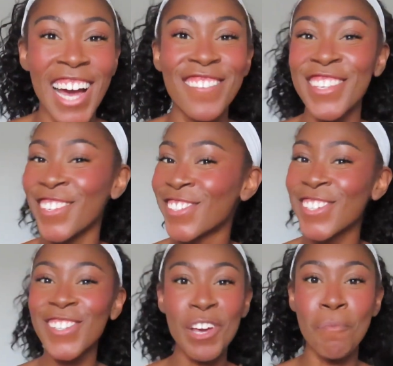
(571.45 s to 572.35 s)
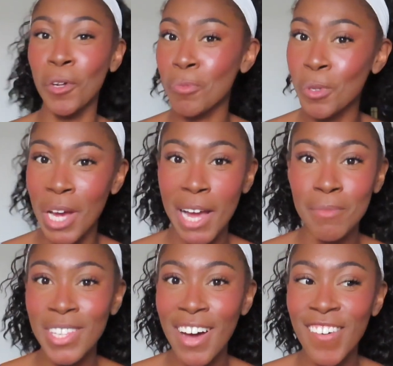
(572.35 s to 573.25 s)
I've used you like multiple
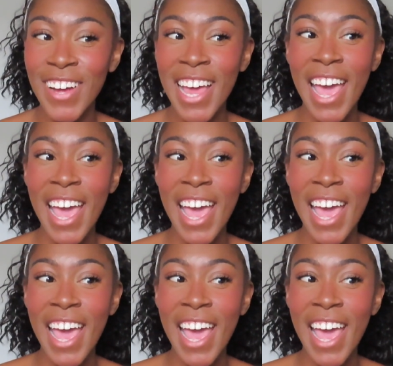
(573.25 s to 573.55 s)
times now,